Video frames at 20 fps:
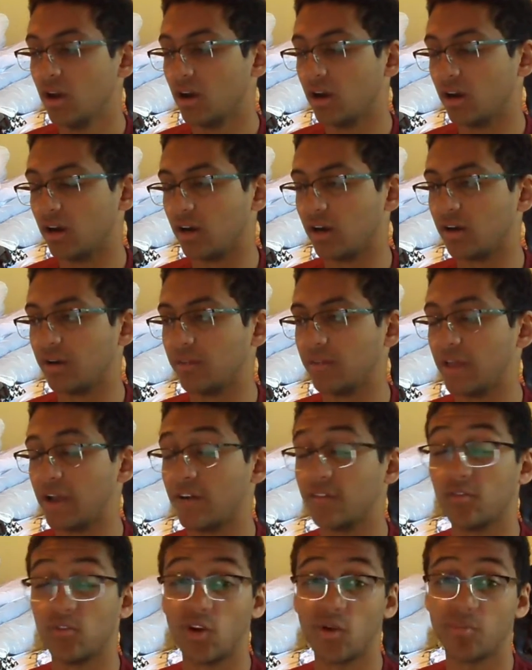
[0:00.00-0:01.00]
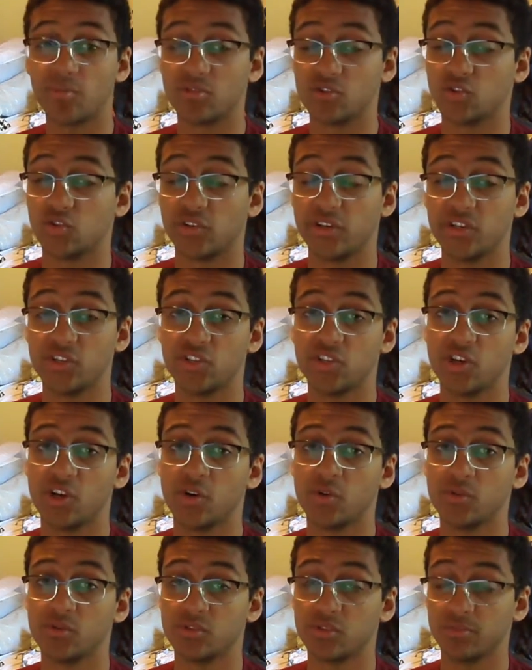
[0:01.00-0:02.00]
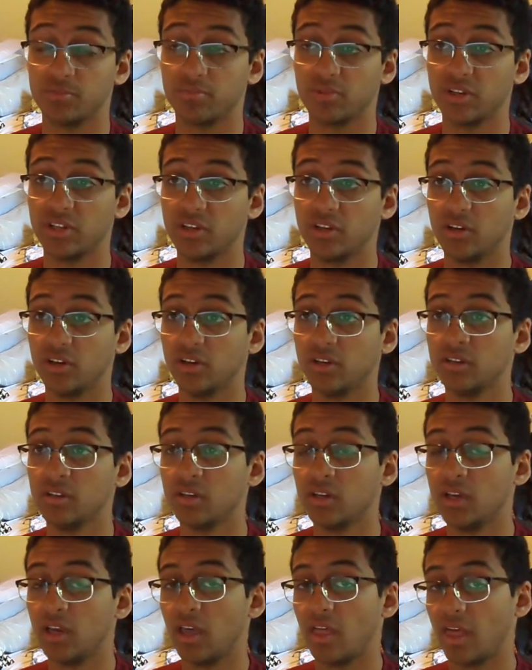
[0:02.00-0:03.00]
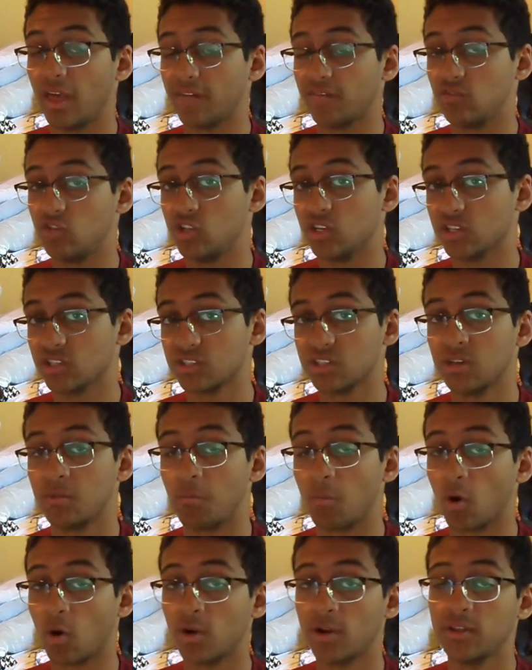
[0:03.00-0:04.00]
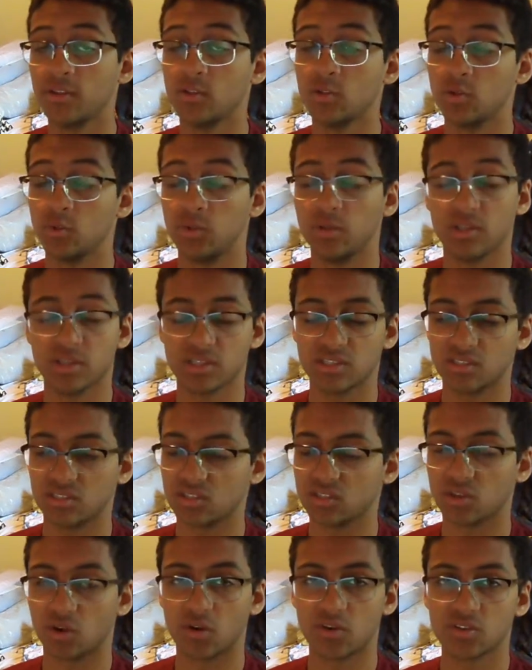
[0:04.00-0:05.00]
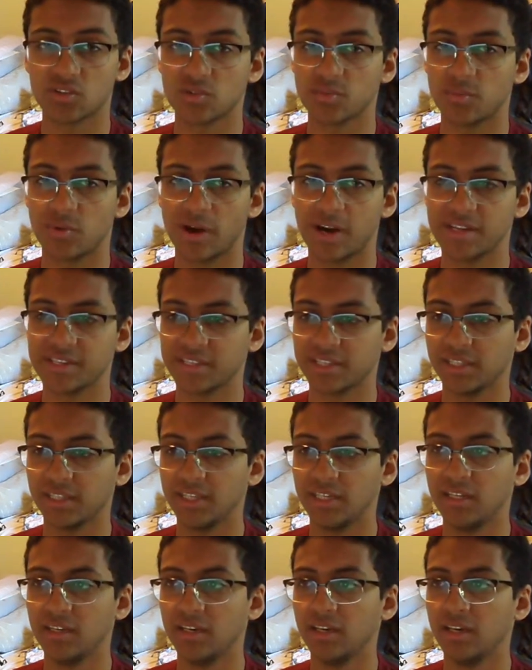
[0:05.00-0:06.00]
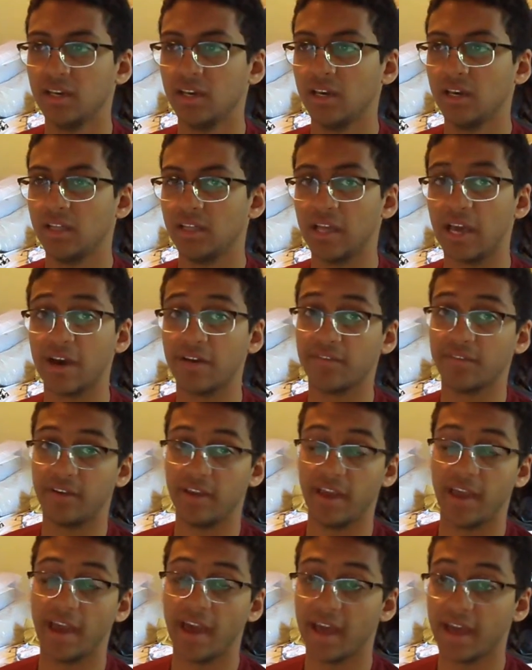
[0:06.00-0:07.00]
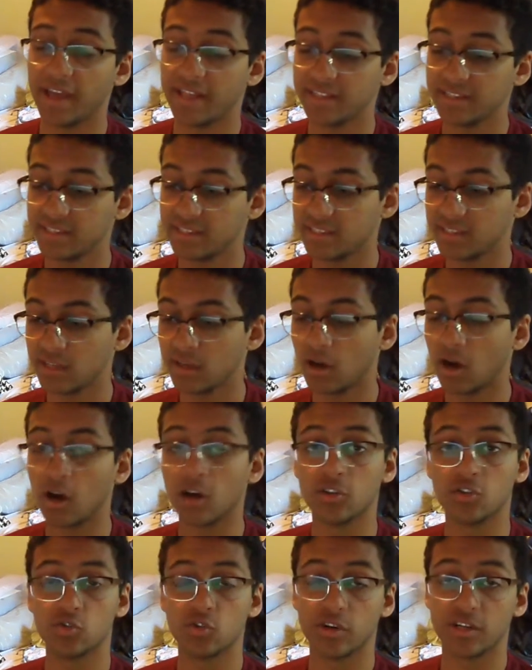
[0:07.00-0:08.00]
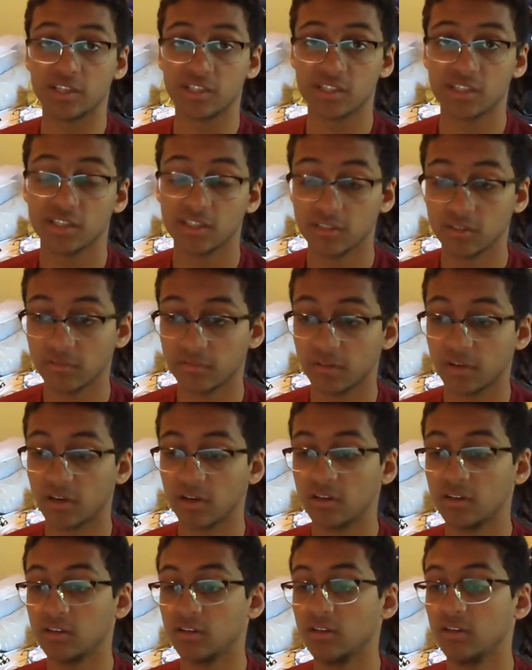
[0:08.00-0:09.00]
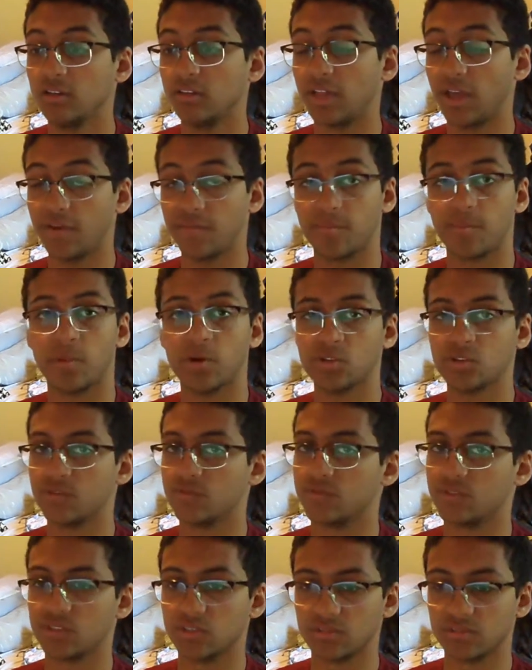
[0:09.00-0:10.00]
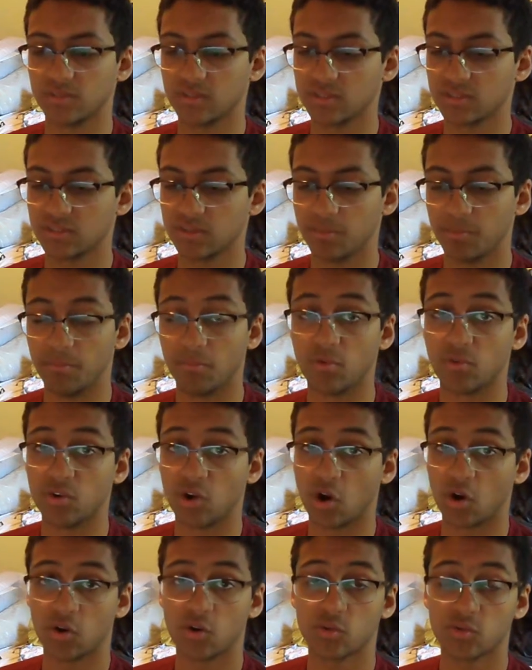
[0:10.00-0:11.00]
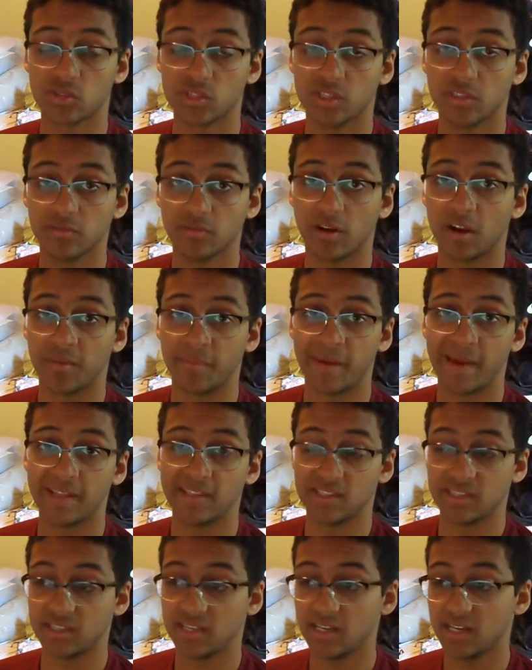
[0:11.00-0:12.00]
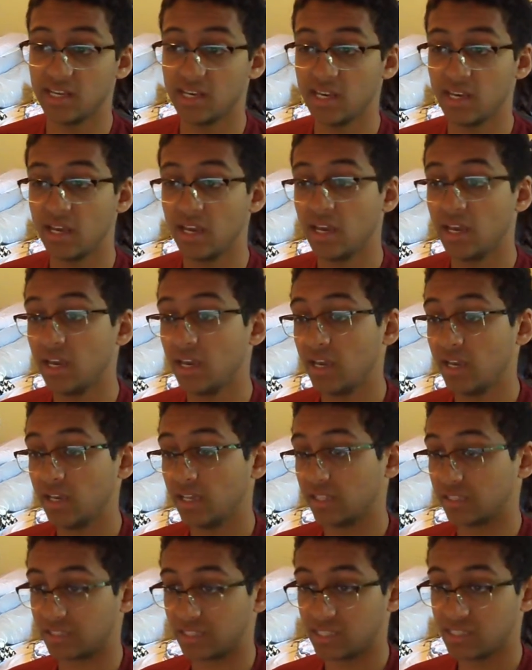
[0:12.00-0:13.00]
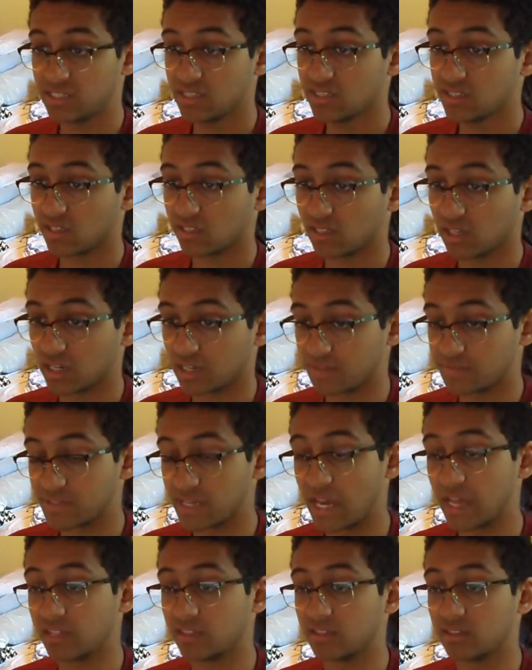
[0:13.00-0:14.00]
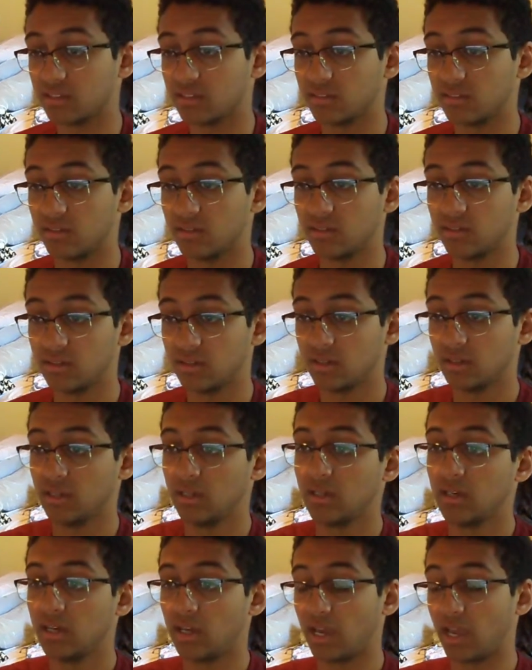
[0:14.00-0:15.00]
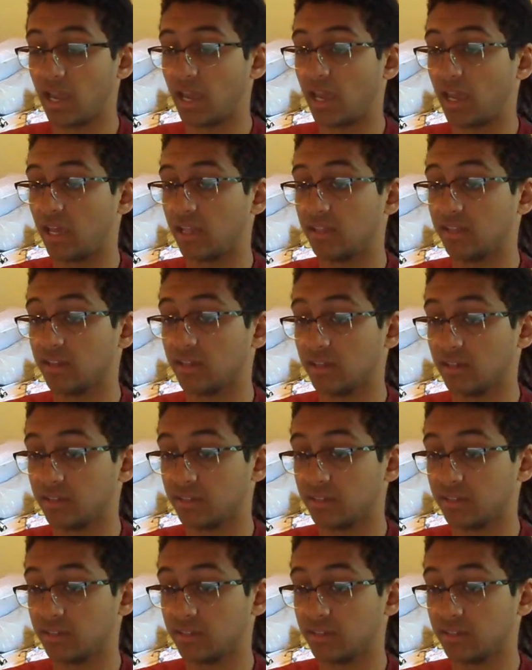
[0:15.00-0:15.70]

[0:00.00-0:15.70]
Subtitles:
They have Roy Patricio, who's pretty good. They have Gelson Martins, who doesn't start surprisingly. They have Guedes, Andre Silva. They have a bunch of Silvas. Bernardo Silva on Man City. Like this is a lot of talent. And